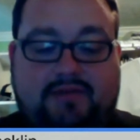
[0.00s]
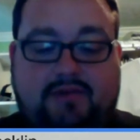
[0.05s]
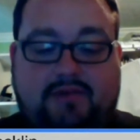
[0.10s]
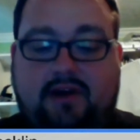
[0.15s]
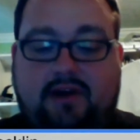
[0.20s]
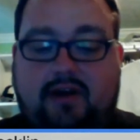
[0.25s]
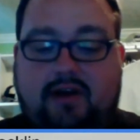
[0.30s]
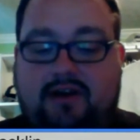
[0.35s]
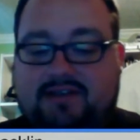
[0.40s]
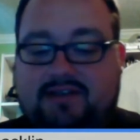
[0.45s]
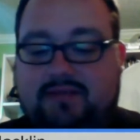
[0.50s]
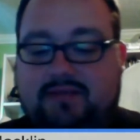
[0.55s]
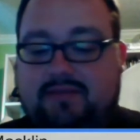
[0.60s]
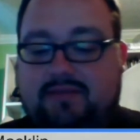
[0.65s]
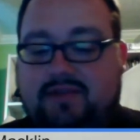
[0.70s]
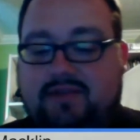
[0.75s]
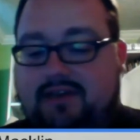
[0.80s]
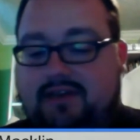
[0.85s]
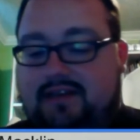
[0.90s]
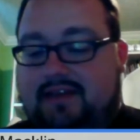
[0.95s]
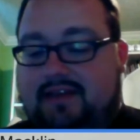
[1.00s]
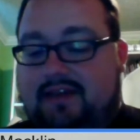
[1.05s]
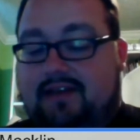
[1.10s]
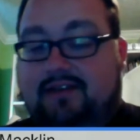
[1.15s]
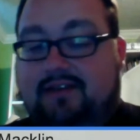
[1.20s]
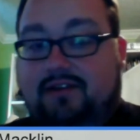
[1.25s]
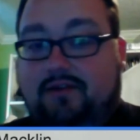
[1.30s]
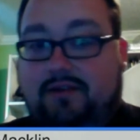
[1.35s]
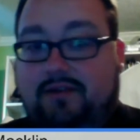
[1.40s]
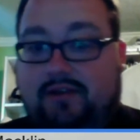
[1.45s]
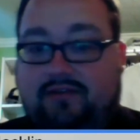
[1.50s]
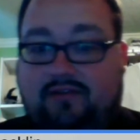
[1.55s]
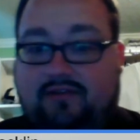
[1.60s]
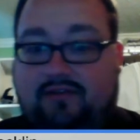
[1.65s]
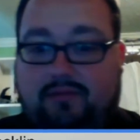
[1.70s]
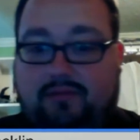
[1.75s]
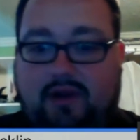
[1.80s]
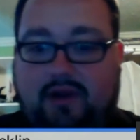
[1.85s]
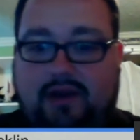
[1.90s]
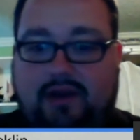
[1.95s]
What awesome thing did they do that
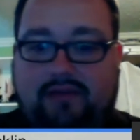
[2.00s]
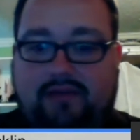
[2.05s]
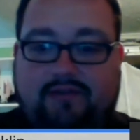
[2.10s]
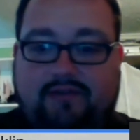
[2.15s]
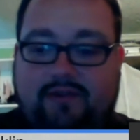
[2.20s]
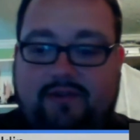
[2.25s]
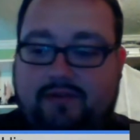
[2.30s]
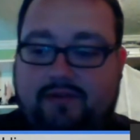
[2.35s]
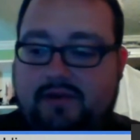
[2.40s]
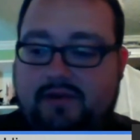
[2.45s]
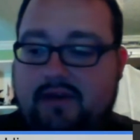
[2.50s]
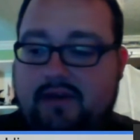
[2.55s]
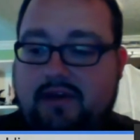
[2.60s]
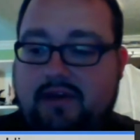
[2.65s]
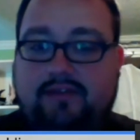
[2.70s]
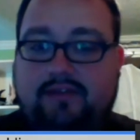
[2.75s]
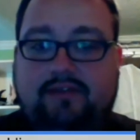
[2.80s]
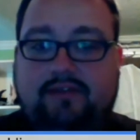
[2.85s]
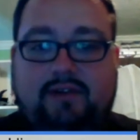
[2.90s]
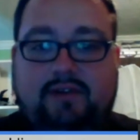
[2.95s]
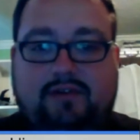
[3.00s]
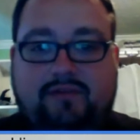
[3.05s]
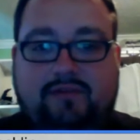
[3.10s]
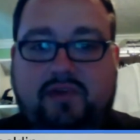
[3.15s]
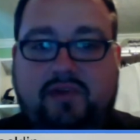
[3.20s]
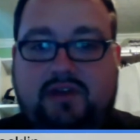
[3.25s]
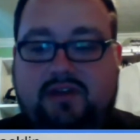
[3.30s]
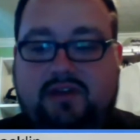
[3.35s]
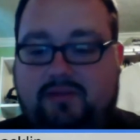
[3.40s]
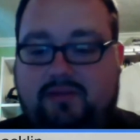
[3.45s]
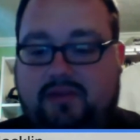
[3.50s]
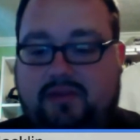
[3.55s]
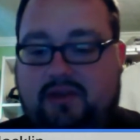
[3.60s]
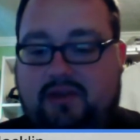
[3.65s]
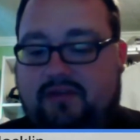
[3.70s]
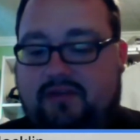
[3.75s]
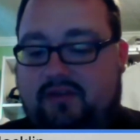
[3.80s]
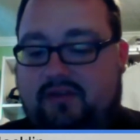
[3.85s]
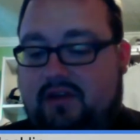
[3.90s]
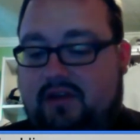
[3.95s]
surprised you? So let's pick the
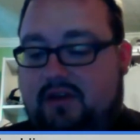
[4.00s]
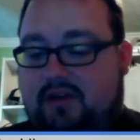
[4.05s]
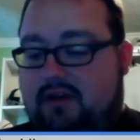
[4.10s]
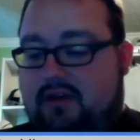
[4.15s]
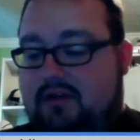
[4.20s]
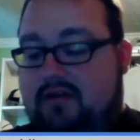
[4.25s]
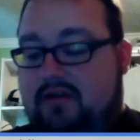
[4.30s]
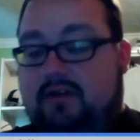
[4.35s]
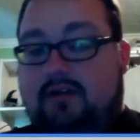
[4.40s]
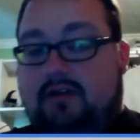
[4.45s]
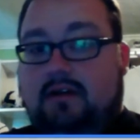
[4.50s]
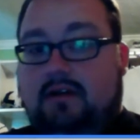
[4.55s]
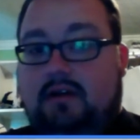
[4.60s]
PC here.